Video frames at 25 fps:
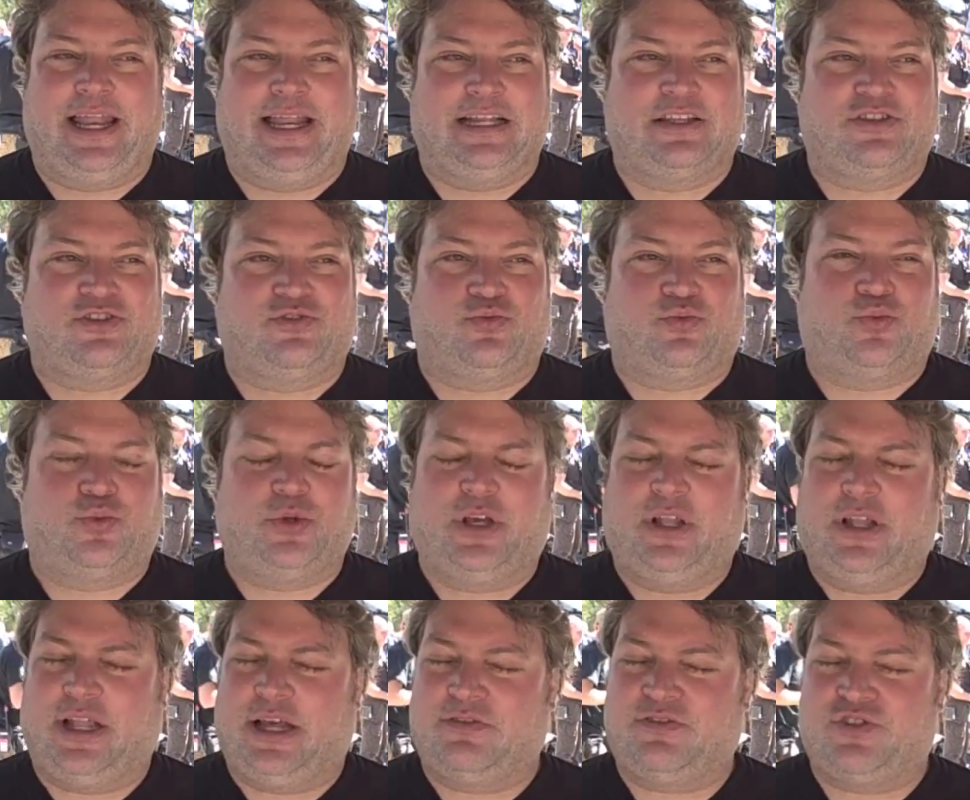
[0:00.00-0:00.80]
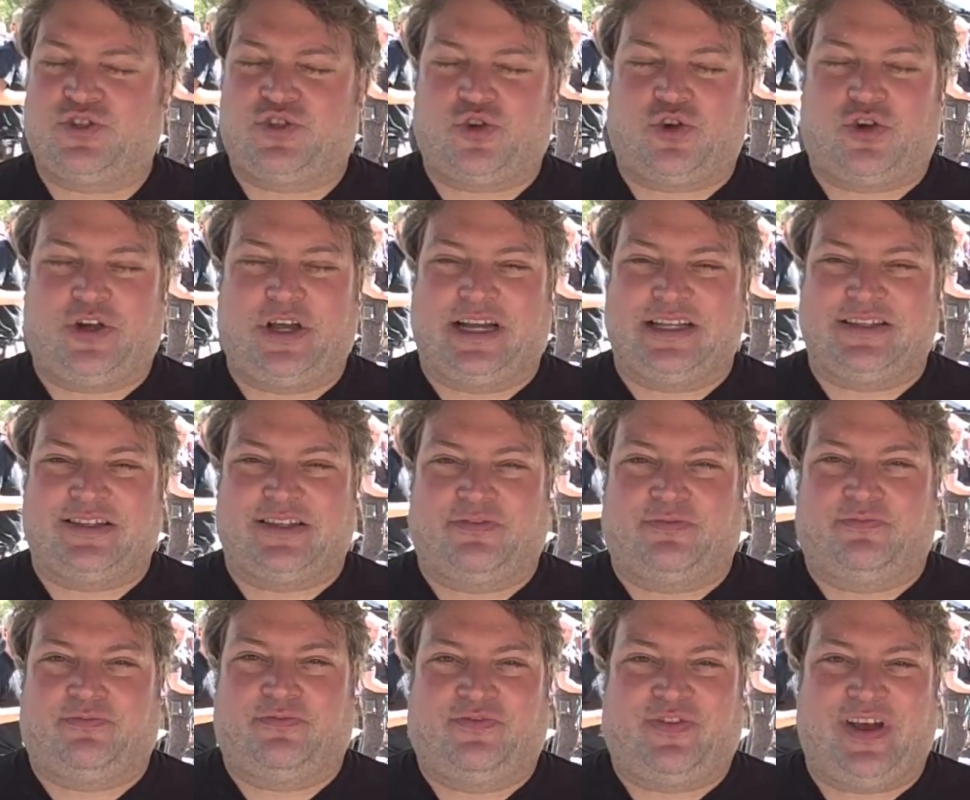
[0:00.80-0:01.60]
it's a real life story. It's
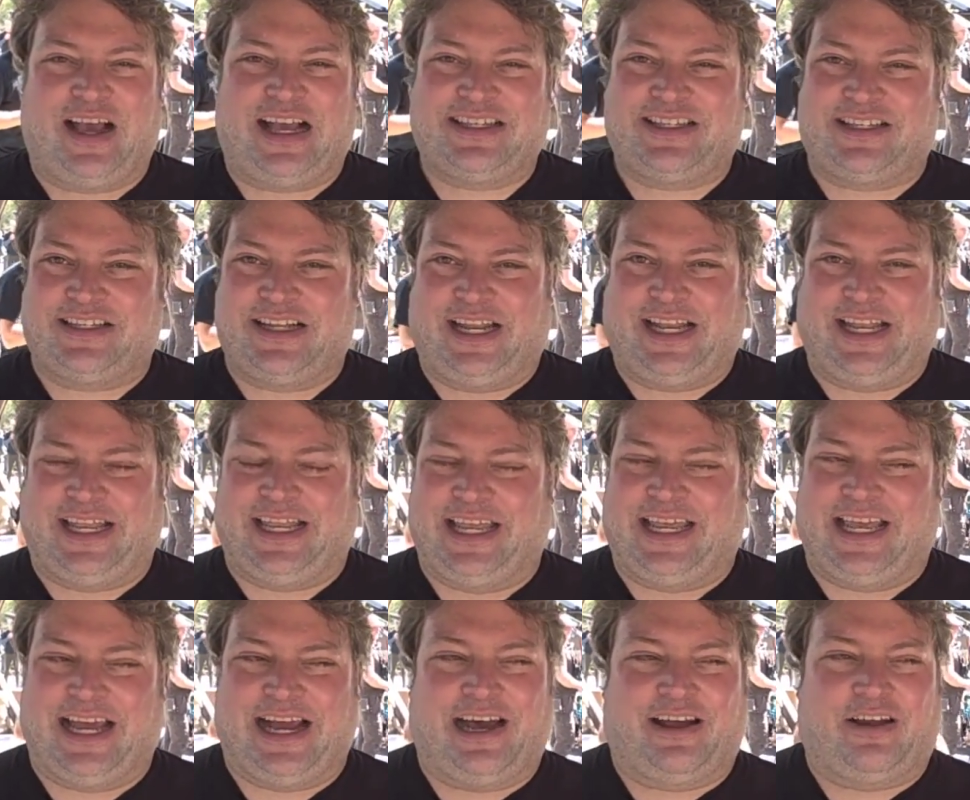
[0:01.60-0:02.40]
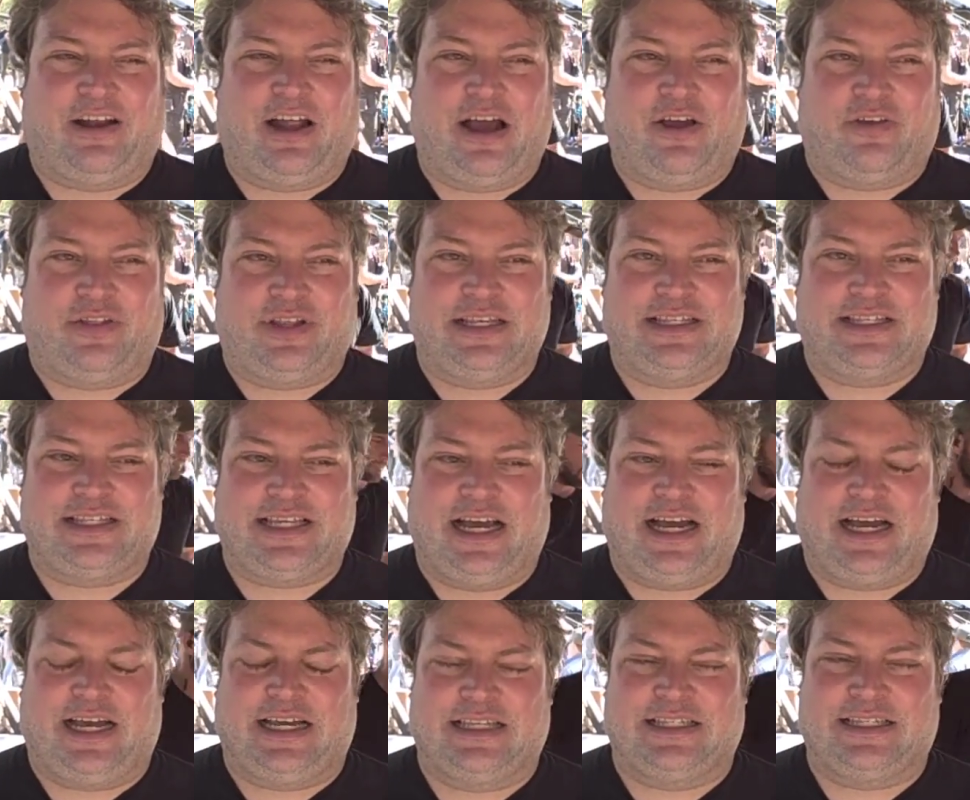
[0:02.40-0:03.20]
a fascinating account of how these
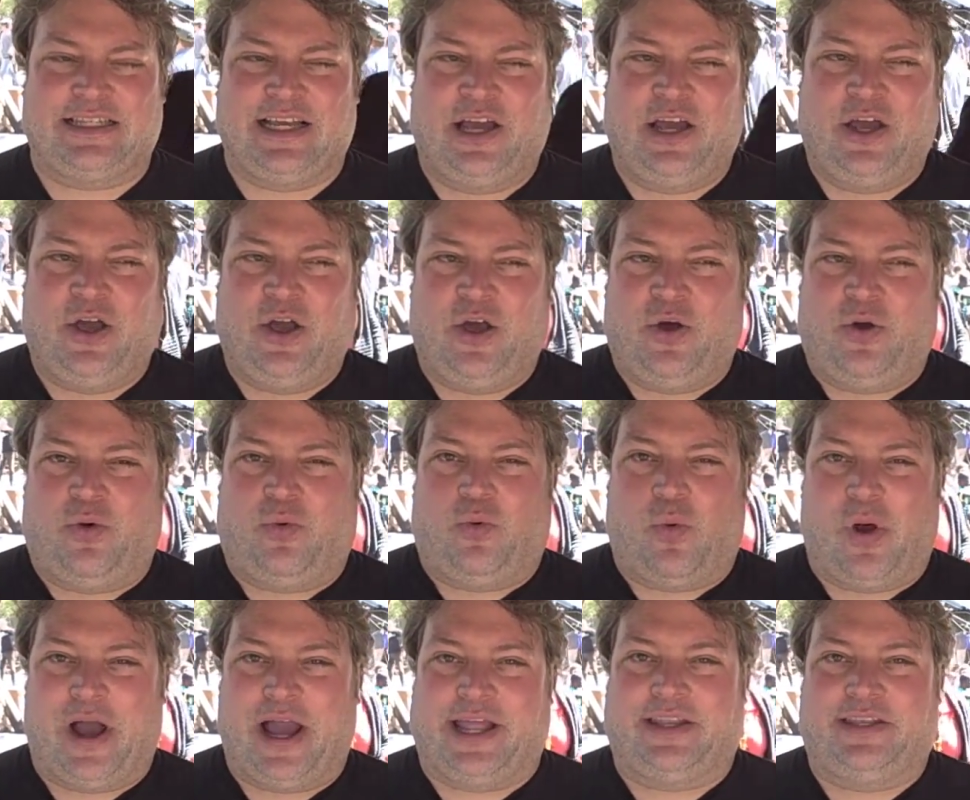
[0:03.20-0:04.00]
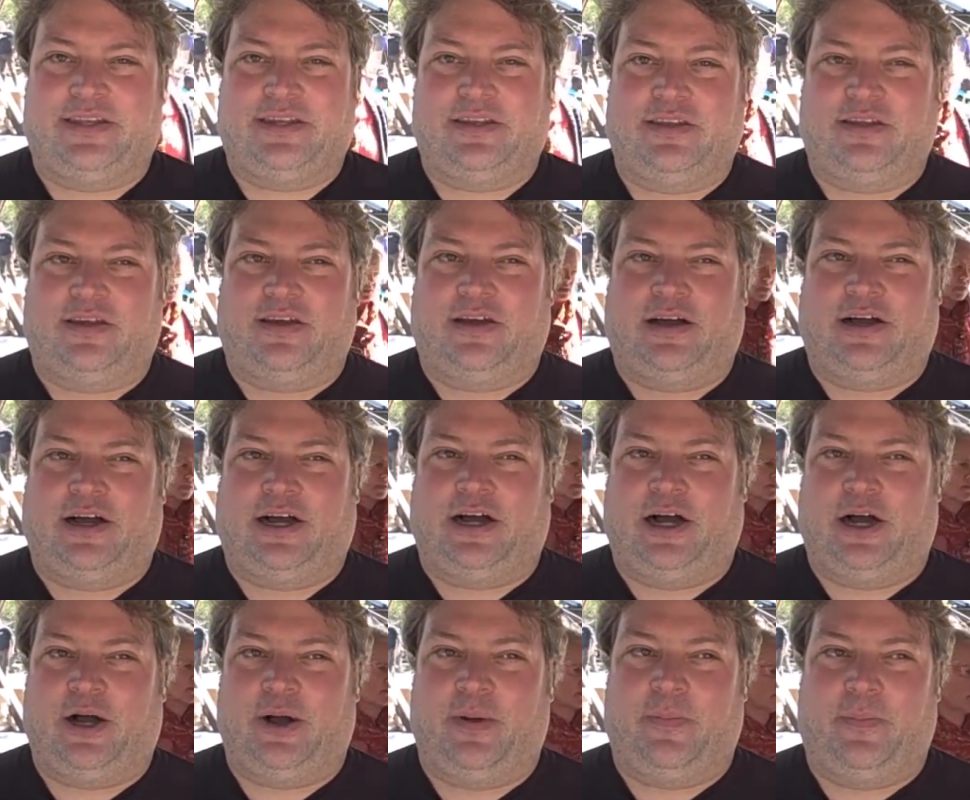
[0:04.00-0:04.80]
guys went
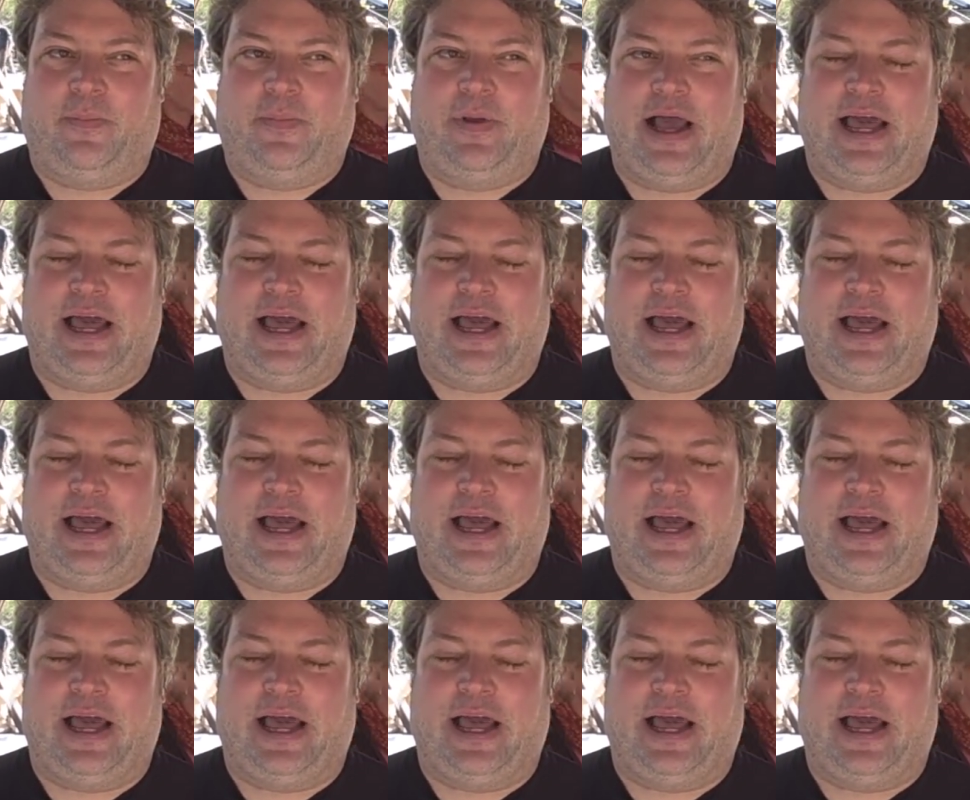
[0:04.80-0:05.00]
uh,